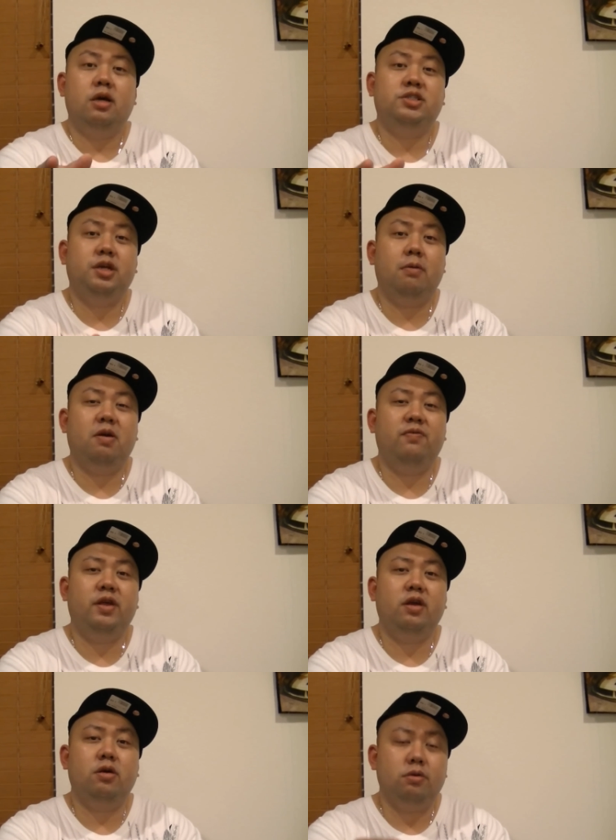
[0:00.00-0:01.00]
share my
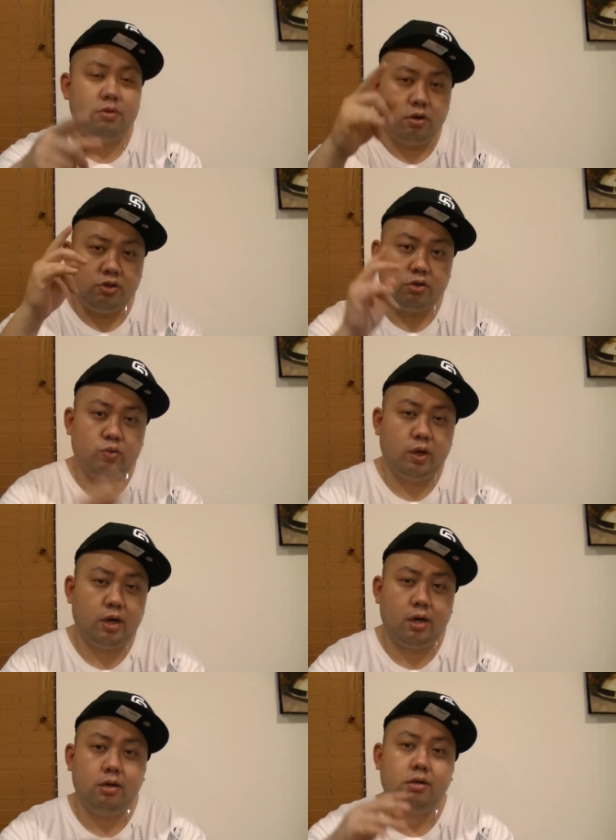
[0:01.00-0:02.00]
video on your
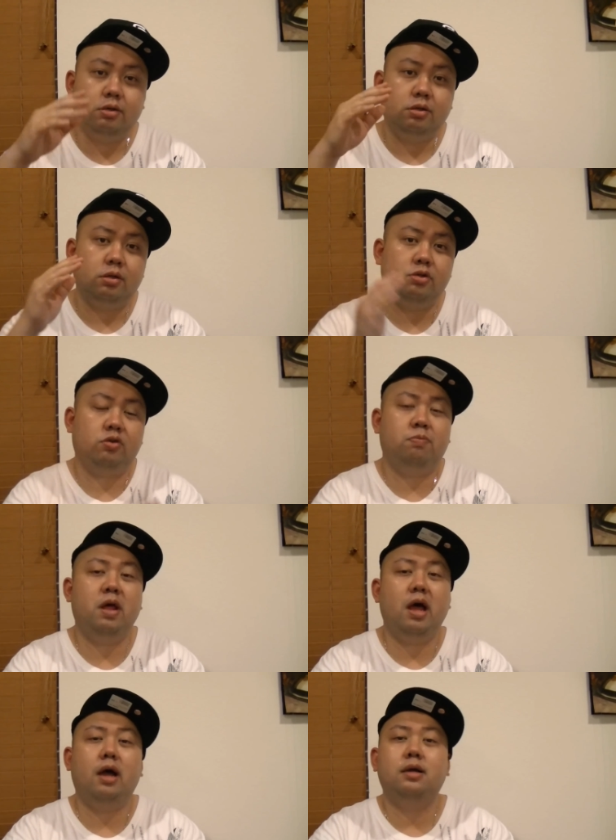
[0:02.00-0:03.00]
Twitter, on your
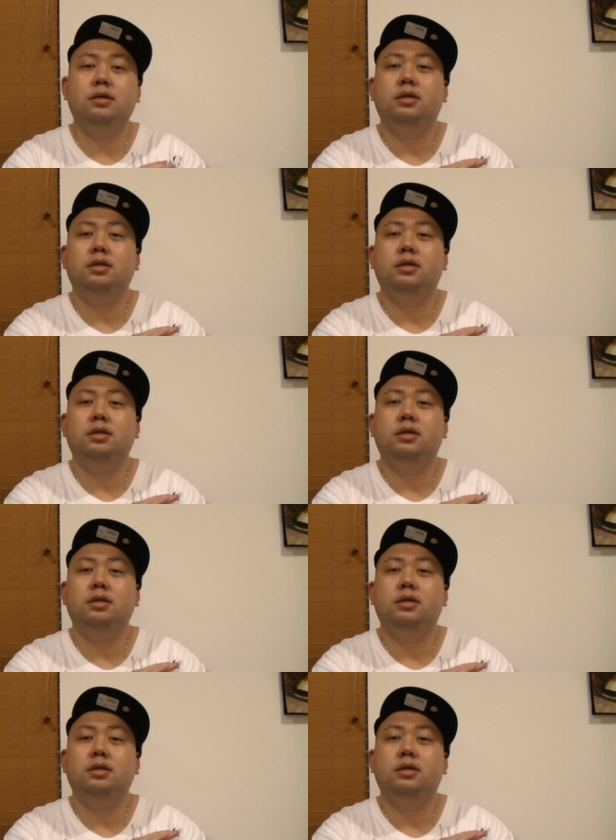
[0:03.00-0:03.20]
blog,